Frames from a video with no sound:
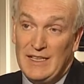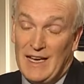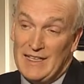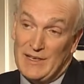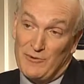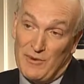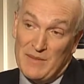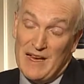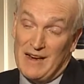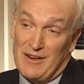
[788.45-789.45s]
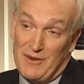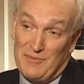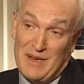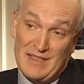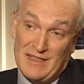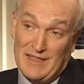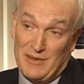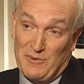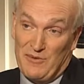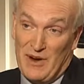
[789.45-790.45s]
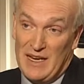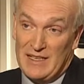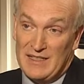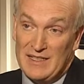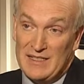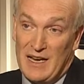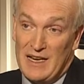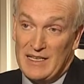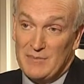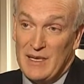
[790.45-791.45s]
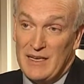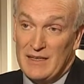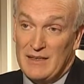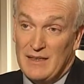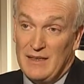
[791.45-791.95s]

and then from there you basically refine the design to make it